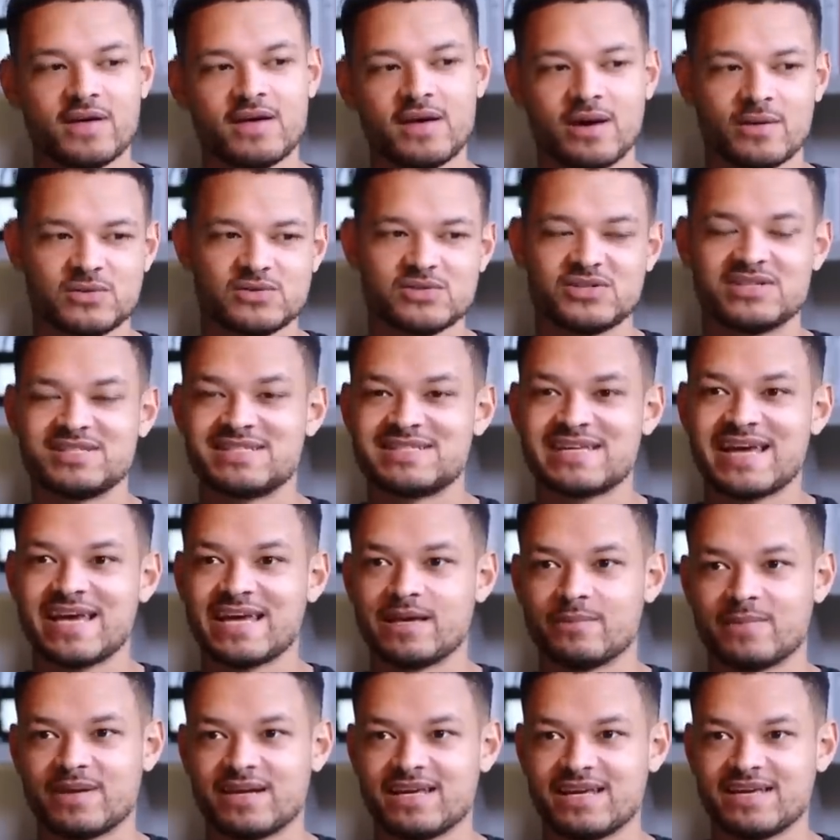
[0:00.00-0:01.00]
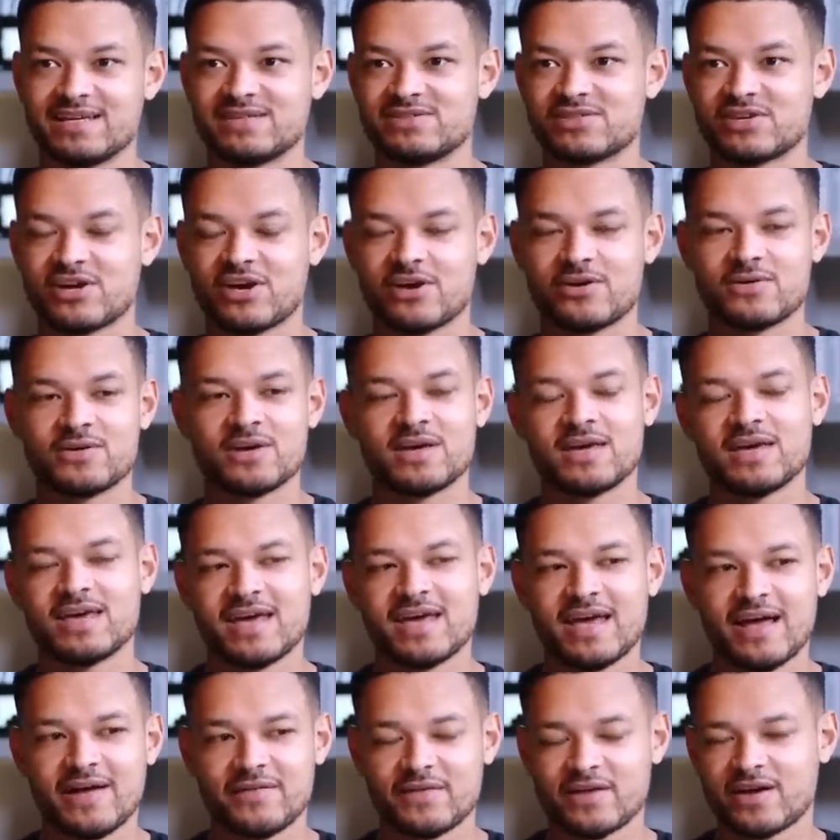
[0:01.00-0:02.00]
I was on a date many years ago,
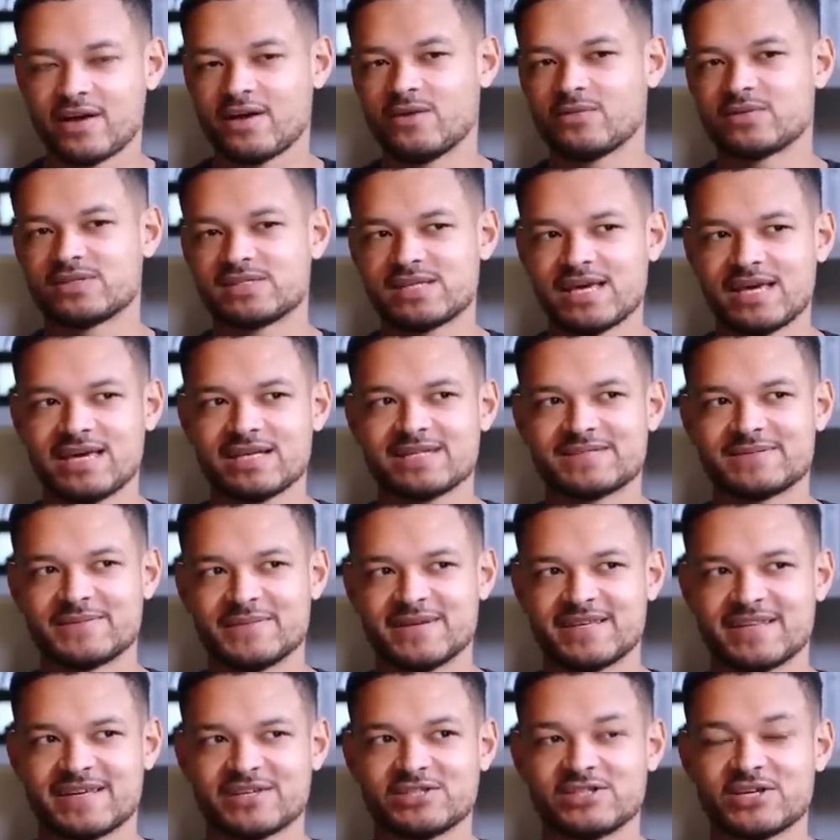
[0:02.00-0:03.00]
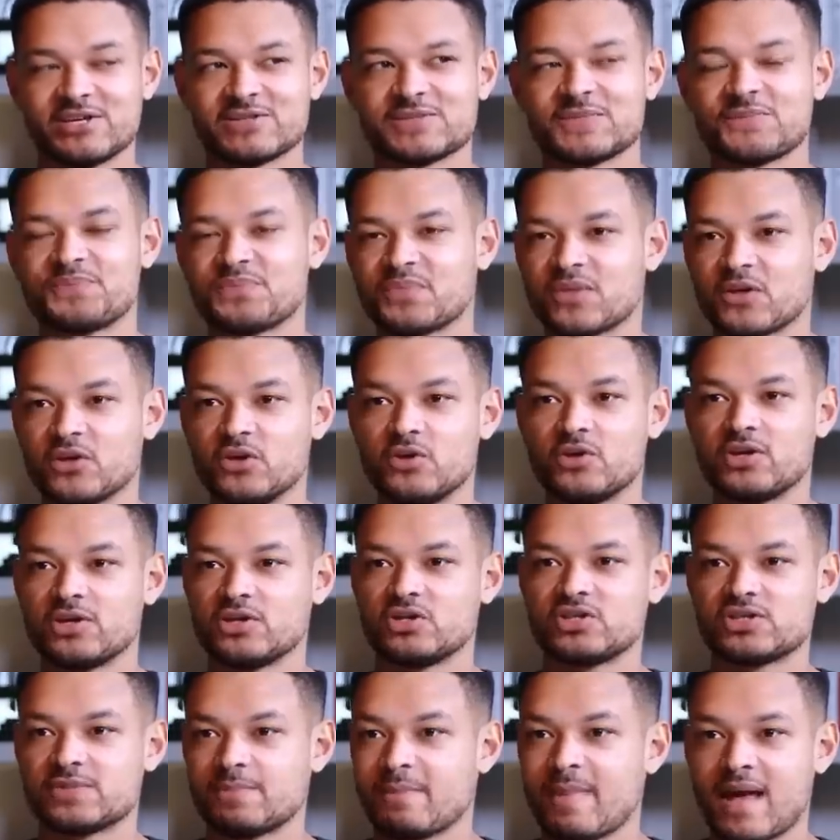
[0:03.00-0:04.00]
and the girl was saying to me that, she goes, you can
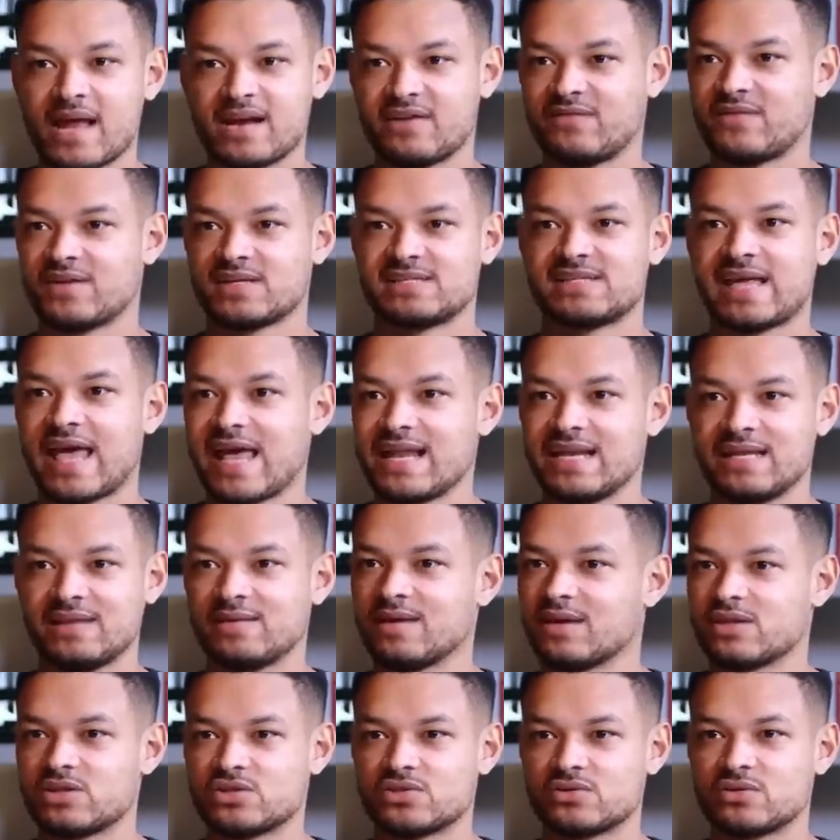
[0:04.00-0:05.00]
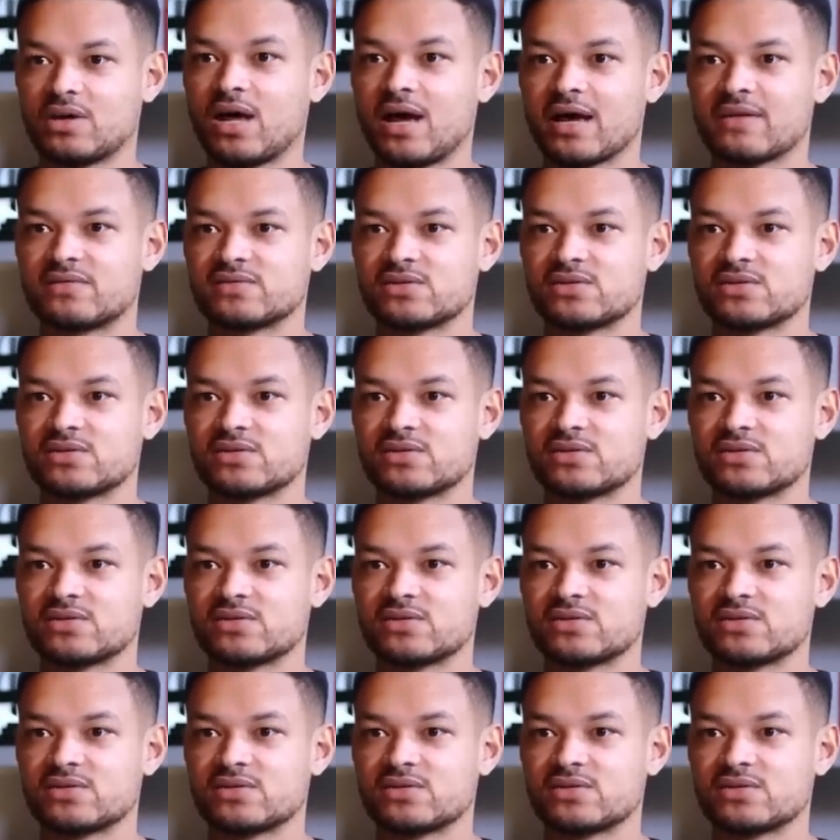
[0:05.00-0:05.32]
just manifest anything into your life.